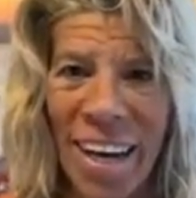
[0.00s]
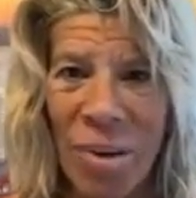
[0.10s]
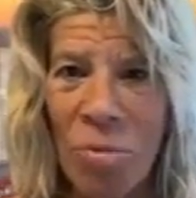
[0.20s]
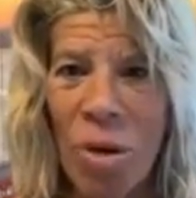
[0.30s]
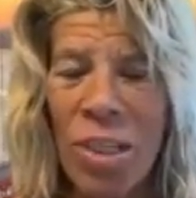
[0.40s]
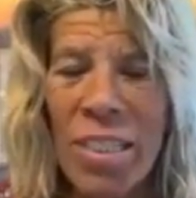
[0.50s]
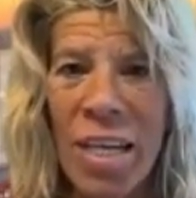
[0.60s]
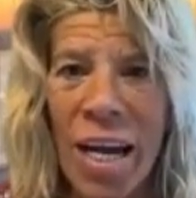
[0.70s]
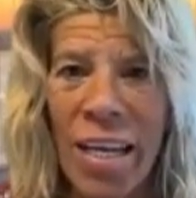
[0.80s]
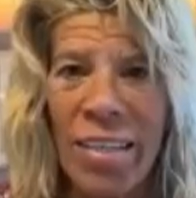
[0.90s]
on one
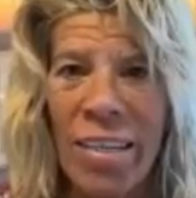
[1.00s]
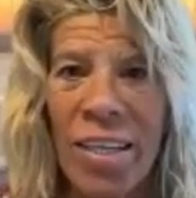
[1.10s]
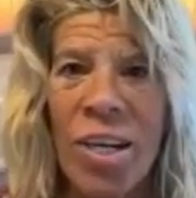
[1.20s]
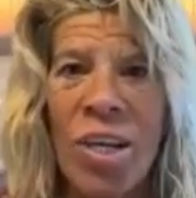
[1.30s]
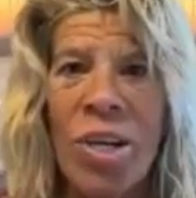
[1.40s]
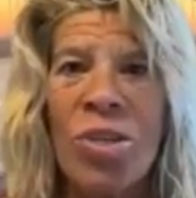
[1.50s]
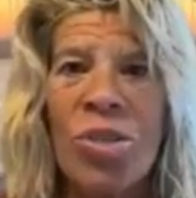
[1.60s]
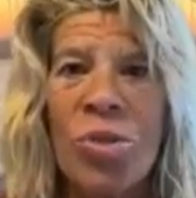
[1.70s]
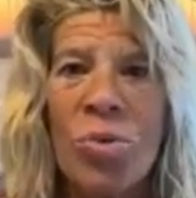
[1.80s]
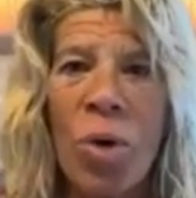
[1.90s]
side
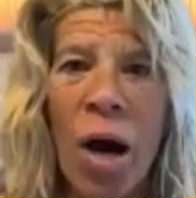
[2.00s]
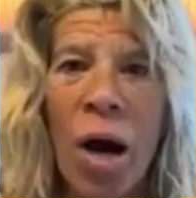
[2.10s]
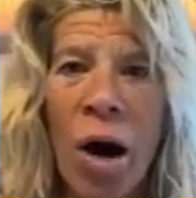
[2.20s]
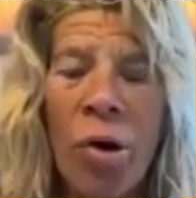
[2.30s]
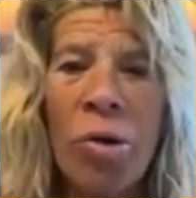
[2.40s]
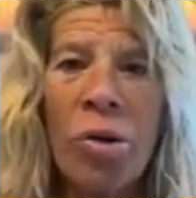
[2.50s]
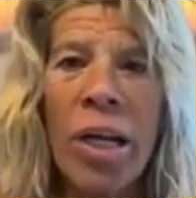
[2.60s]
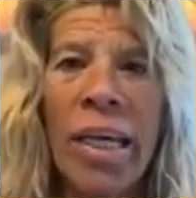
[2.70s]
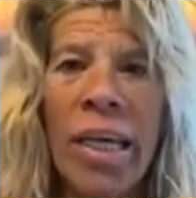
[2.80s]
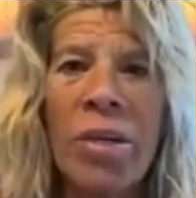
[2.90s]
to how you're going
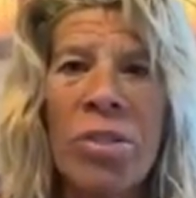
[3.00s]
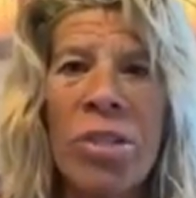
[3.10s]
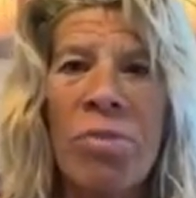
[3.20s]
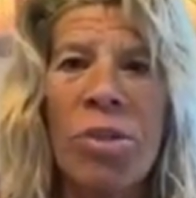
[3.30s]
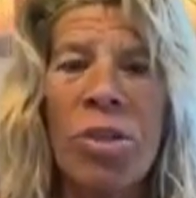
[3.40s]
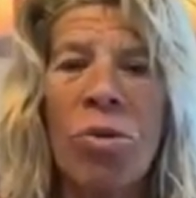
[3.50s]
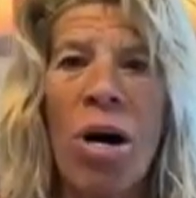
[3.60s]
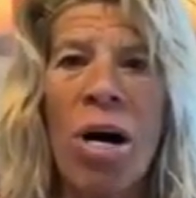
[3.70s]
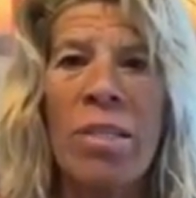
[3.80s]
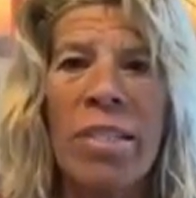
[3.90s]
to get yourself
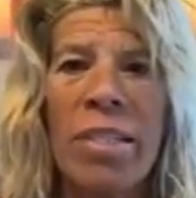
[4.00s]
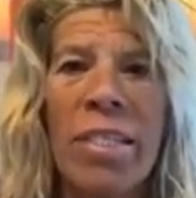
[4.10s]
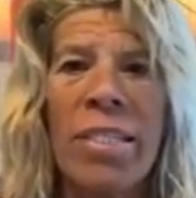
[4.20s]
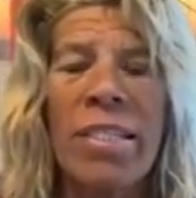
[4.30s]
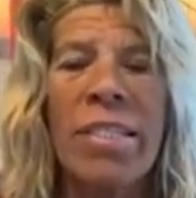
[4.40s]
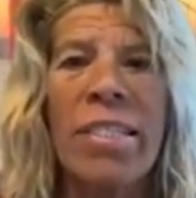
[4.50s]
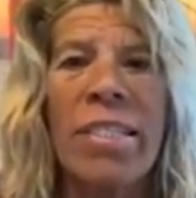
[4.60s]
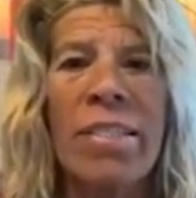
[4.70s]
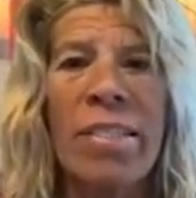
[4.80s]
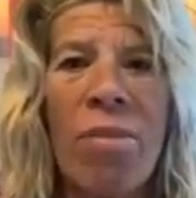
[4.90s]
across this
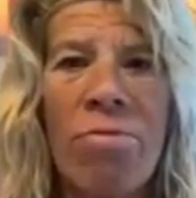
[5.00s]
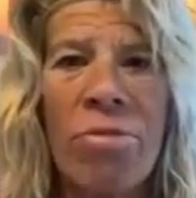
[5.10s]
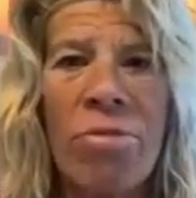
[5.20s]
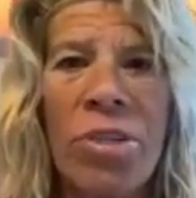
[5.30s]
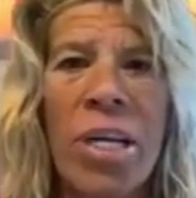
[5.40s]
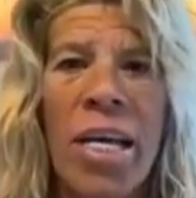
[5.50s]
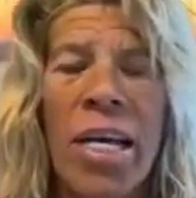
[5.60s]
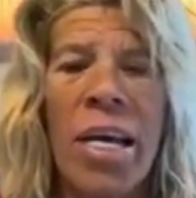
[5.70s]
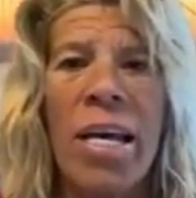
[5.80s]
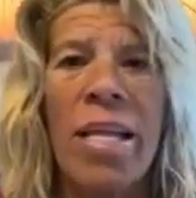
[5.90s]
discomfort
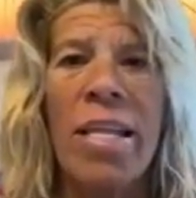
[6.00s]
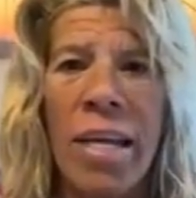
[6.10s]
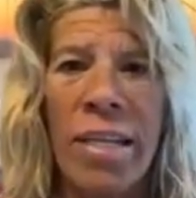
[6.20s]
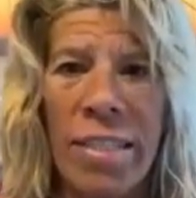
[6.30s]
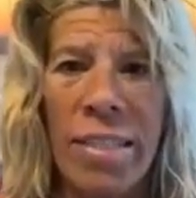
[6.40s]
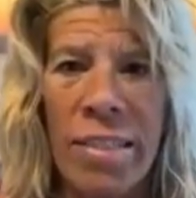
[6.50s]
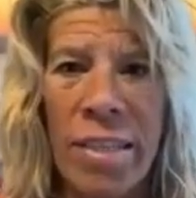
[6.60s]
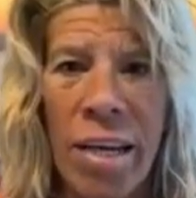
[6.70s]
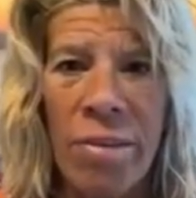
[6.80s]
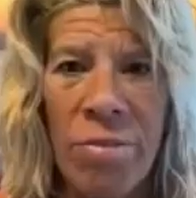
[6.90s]
that's
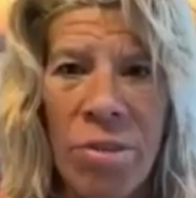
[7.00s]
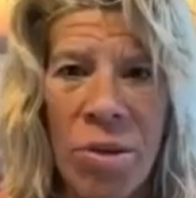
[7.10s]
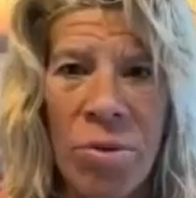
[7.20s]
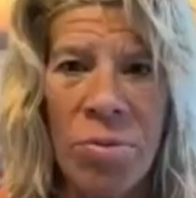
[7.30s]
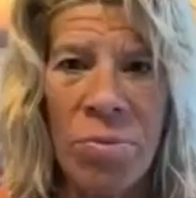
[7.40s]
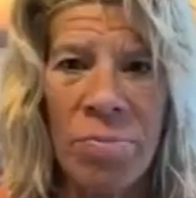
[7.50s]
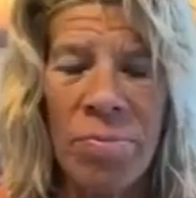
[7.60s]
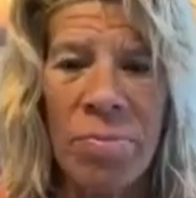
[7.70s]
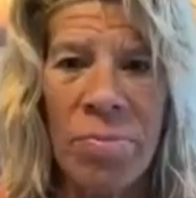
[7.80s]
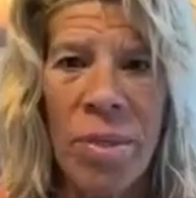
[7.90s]
inside of you
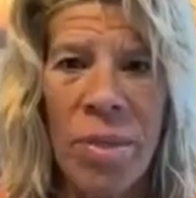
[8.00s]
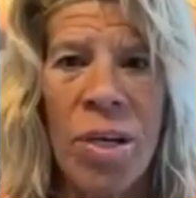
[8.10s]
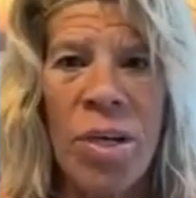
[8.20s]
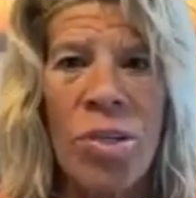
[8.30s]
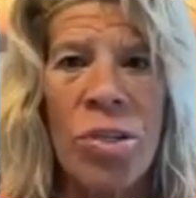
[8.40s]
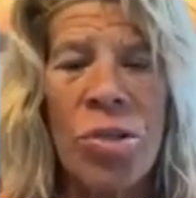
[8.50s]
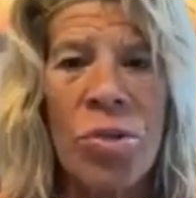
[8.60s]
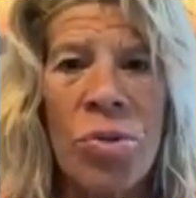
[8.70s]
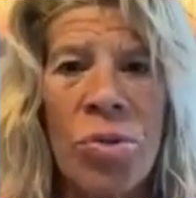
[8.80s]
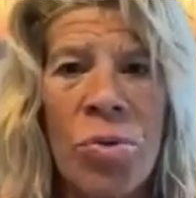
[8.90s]

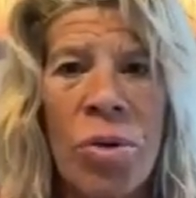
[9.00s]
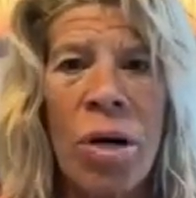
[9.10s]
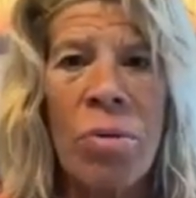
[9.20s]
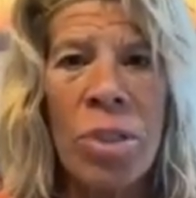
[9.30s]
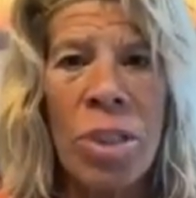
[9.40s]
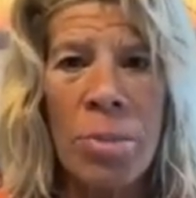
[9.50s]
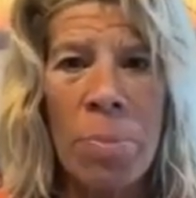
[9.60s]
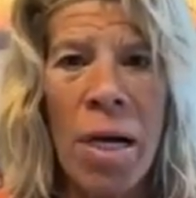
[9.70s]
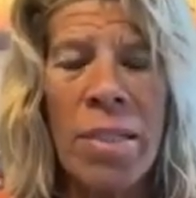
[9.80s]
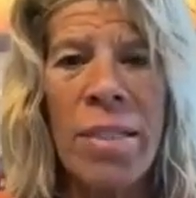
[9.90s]
to a
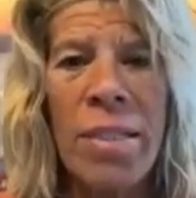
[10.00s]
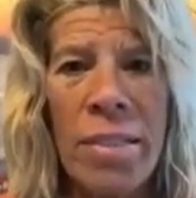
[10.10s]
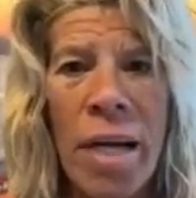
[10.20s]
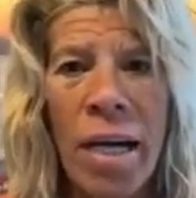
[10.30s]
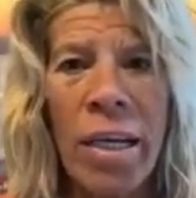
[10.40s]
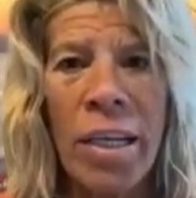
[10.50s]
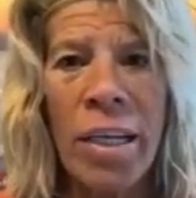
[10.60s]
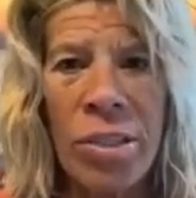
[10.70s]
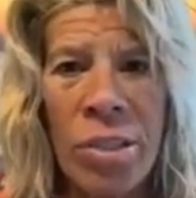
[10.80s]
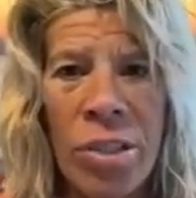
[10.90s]
response that's not going
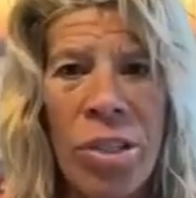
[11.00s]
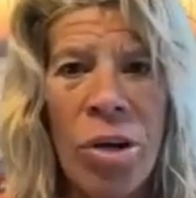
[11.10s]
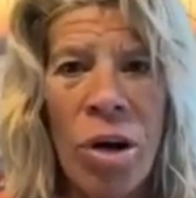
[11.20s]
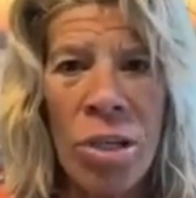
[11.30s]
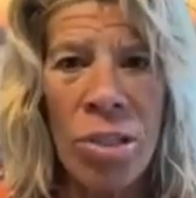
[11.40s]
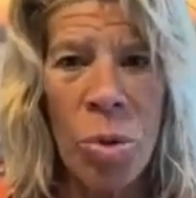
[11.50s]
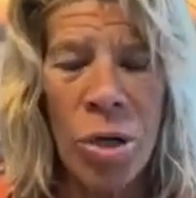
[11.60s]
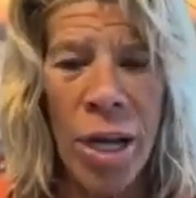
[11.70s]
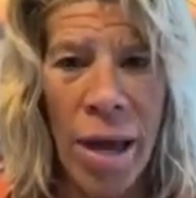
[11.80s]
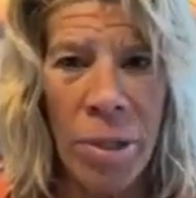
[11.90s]
to cause
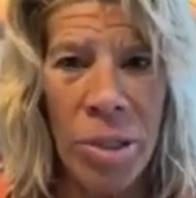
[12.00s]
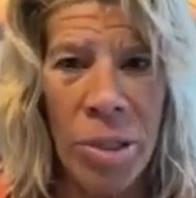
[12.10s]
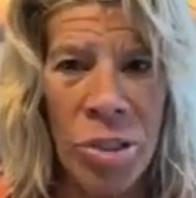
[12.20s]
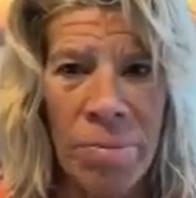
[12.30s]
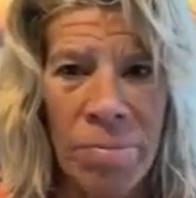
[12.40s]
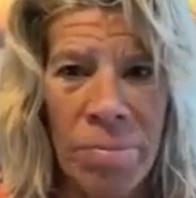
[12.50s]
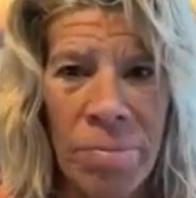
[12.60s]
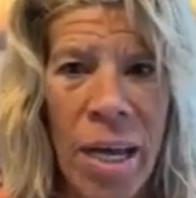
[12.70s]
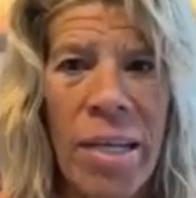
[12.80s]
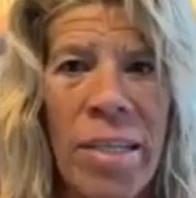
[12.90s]
more damage
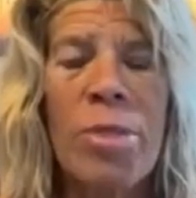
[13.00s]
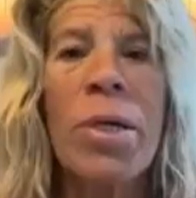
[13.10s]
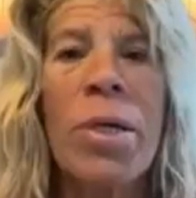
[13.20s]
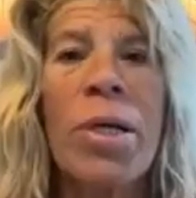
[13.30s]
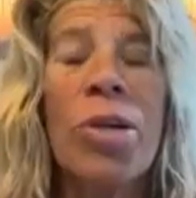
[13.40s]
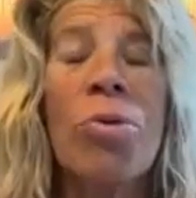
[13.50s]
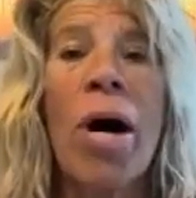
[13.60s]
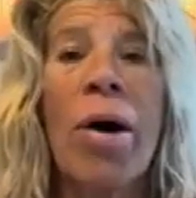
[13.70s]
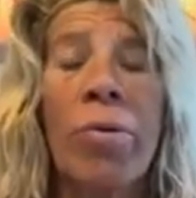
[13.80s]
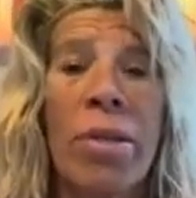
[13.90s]
and spin you
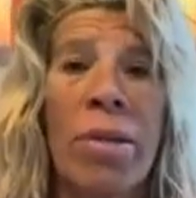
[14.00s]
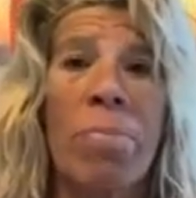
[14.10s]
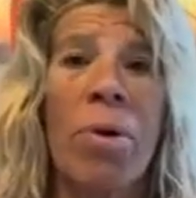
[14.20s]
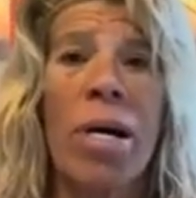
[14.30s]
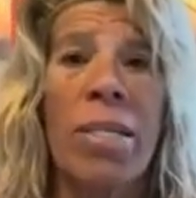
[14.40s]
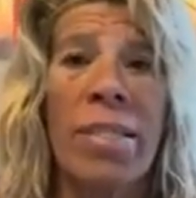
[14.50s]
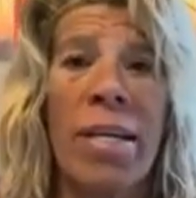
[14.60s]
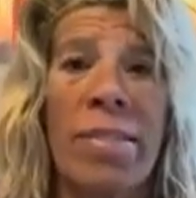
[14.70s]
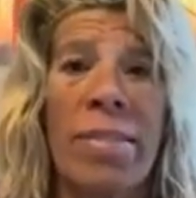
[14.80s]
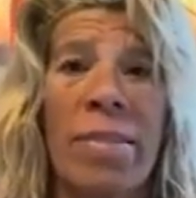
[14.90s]
out in the
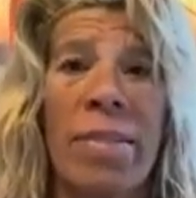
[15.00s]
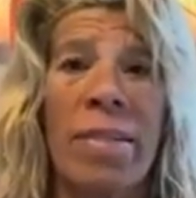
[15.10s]
process.